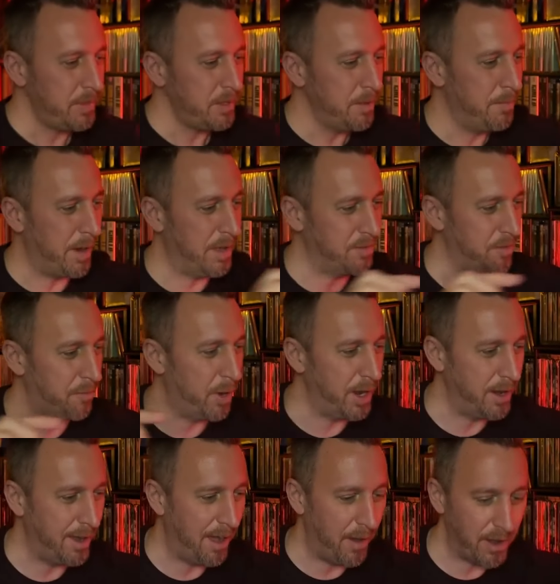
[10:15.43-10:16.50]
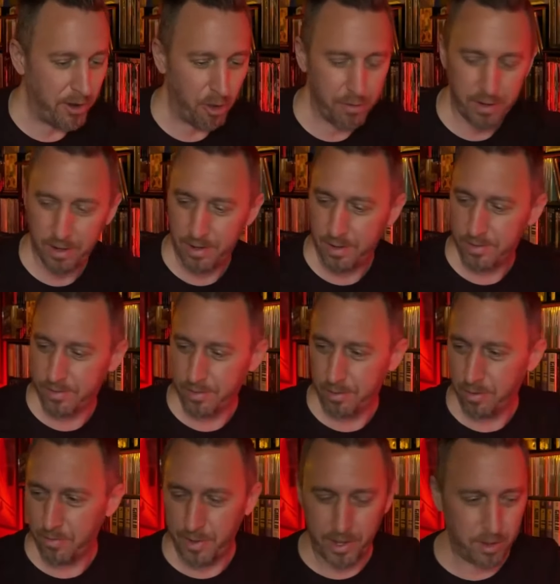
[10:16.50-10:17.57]
But as of right now, I know that it is still
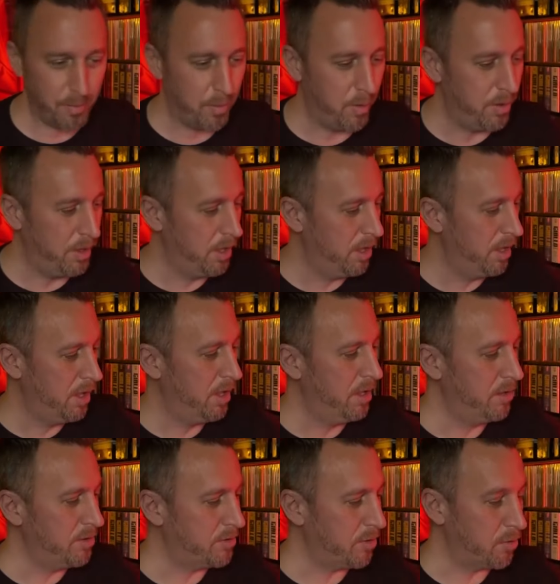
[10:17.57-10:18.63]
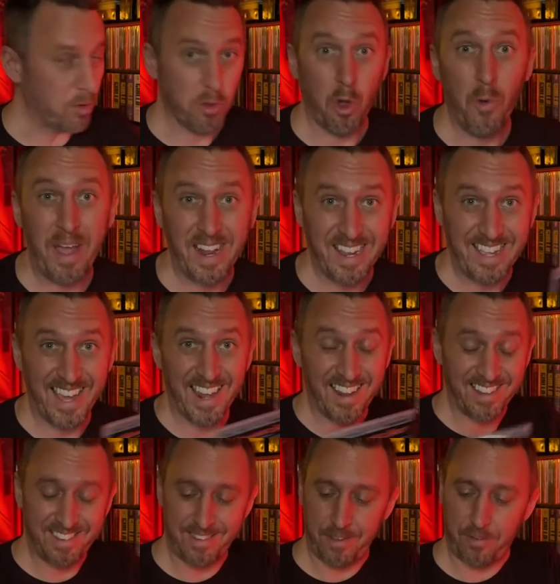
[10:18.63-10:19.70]
available, so go and get
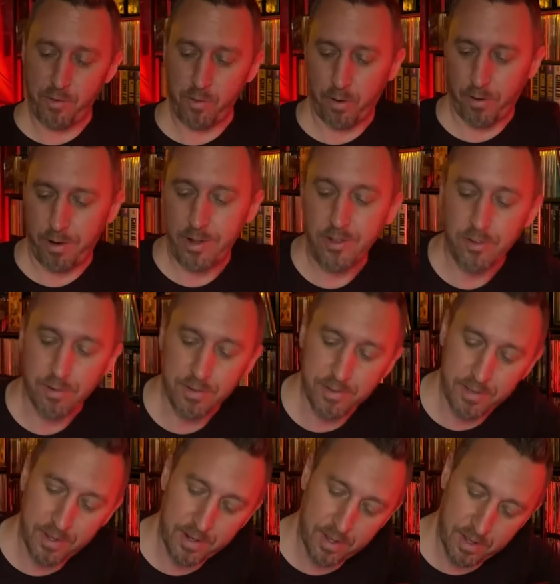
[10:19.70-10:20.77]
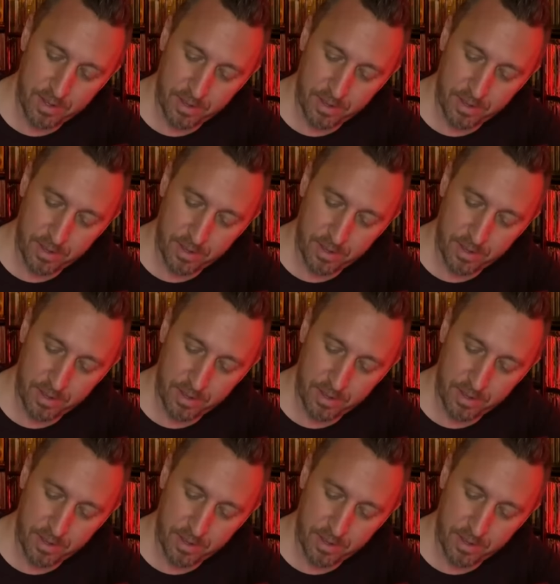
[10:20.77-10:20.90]
it if you are interested.